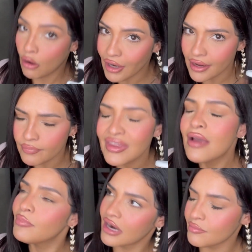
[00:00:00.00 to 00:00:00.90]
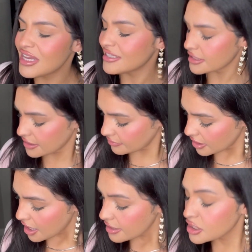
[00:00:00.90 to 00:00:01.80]
okay? but on me it doesn't.
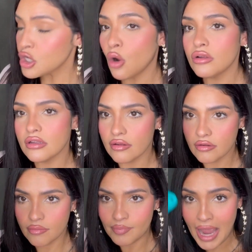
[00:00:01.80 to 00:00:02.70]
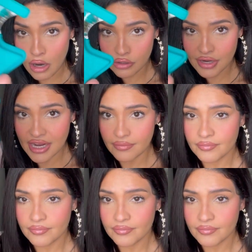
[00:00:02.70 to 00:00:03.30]
So powdery